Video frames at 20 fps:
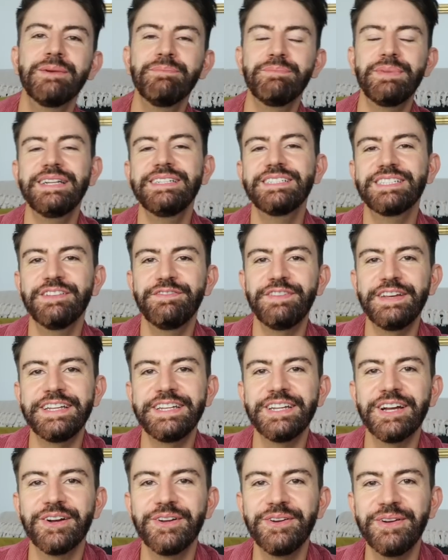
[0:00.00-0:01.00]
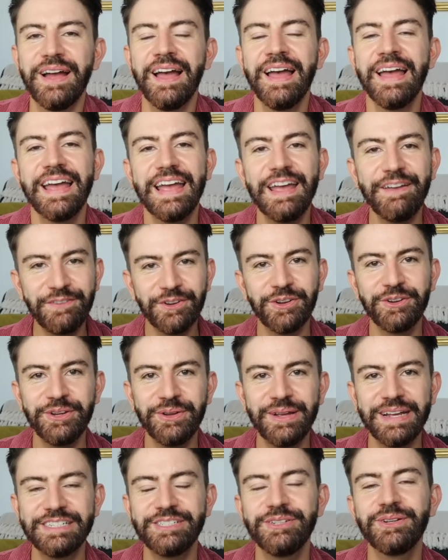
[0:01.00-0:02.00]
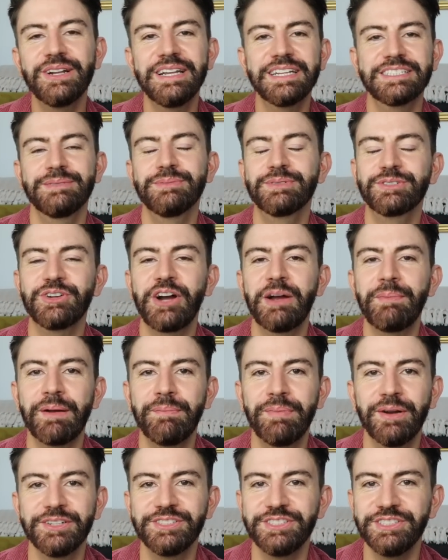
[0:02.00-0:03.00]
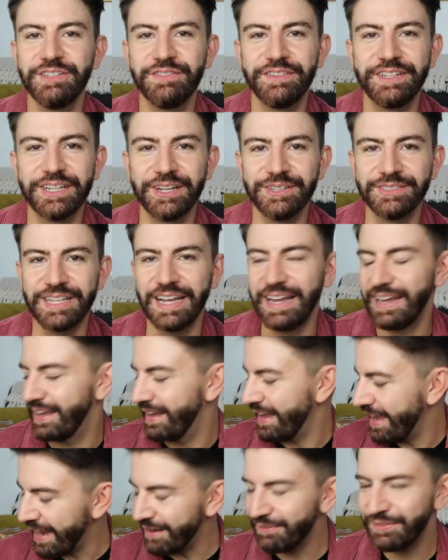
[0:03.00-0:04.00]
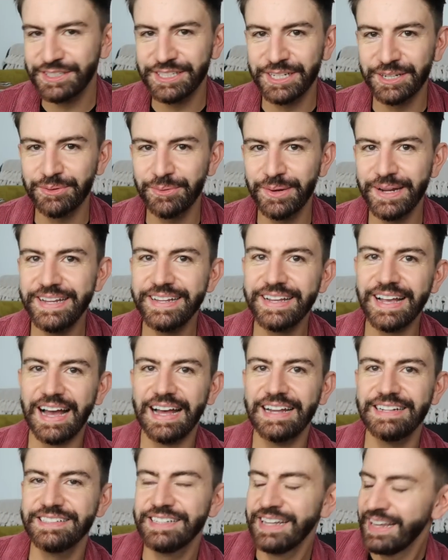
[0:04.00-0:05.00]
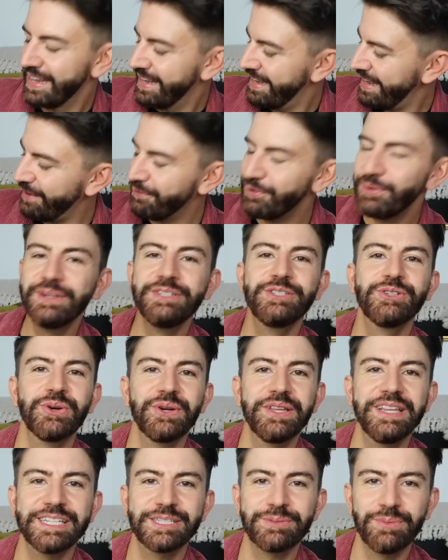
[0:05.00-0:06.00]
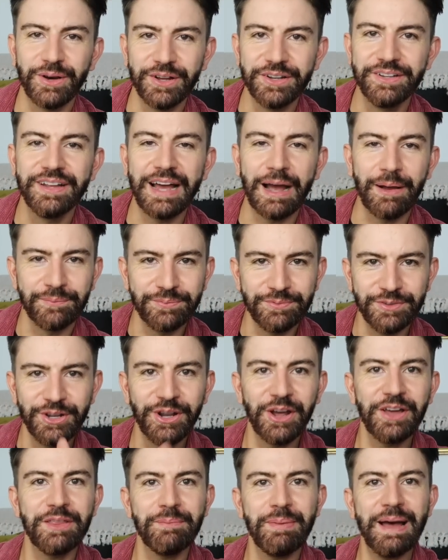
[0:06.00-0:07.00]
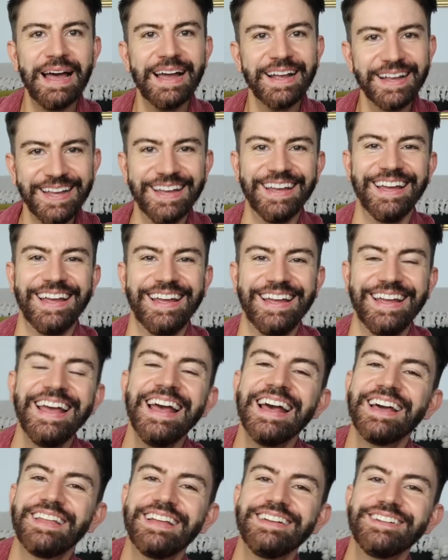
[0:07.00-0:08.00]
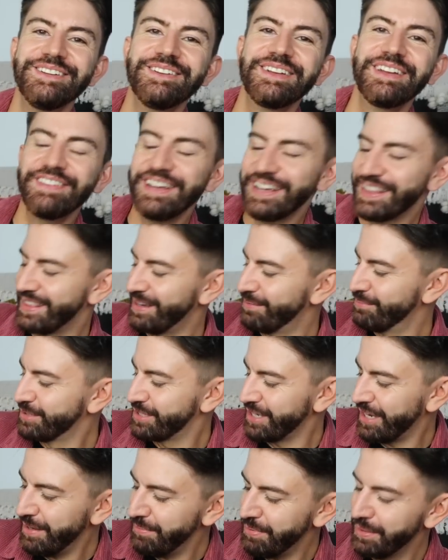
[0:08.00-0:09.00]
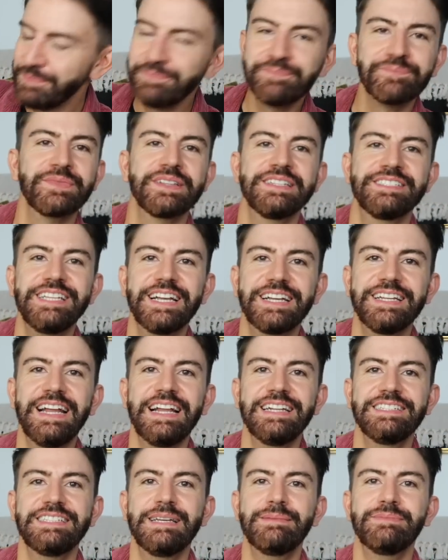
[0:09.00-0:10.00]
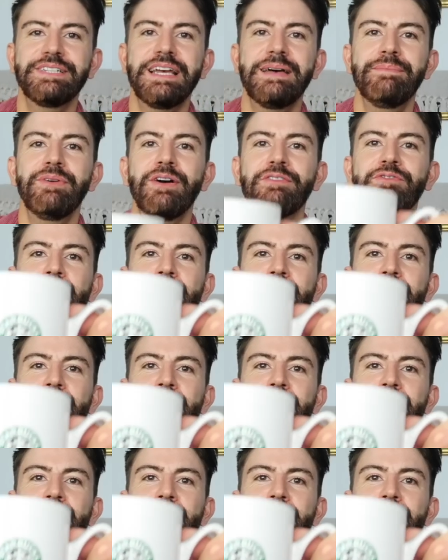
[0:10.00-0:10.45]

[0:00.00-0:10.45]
jump into the video, if you're new here, do click subscribe. I post new videos every single week. And if you enjoy this one and you like the bag, then do give it a thumbs up. Secondhand September,